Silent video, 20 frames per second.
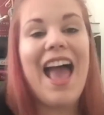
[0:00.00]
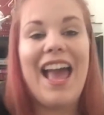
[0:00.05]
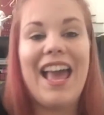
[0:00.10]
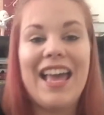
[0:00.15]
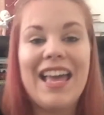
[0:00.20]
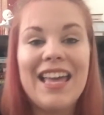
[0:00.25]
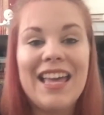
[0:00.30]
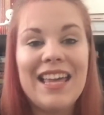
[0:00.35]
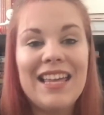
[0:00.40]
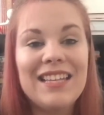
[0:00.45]

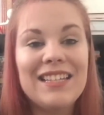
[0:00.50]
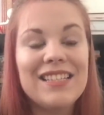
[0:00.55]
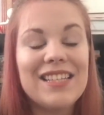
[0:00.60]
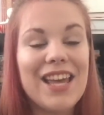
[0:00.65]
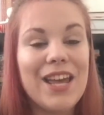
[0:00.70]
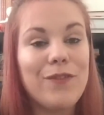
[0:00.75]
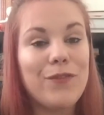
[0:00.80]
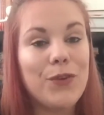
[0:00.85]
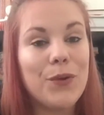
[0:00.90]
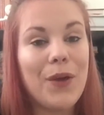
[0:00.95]
And
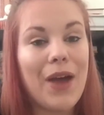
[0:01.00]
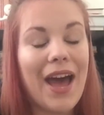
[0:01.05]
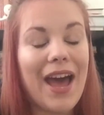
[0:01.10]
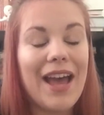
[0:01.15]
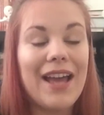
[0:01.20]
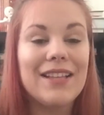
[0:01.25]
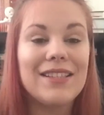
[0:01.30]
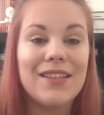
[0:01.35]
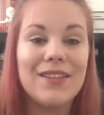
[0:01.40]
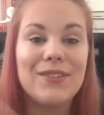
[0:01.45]
if you
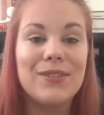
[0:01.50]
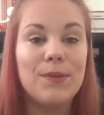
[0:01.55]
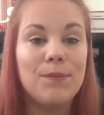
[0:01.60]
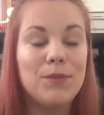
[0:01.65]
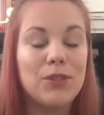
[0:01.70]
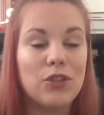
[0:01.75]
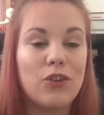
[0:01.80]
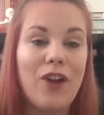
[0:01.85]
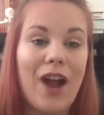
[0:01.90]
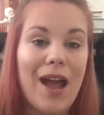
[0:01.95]
guys
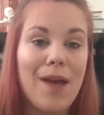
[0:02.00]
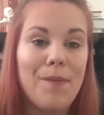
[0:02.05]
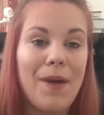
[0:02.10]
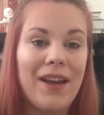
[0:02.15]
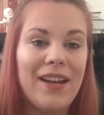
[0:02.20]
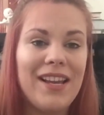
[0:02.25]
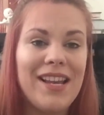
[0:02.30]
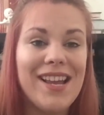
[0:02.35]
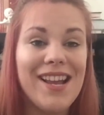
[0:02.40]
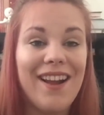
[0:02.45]
subscribe
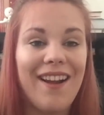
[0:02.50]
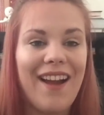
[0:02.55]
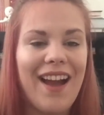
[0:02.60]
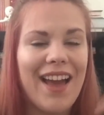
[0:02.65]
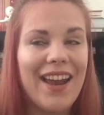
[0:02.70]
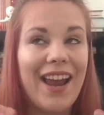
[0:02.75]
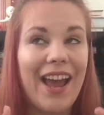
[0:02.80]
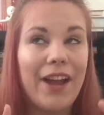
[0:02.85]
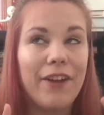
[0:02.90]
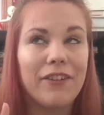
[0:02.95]
on here
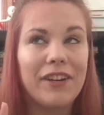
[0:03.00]
and I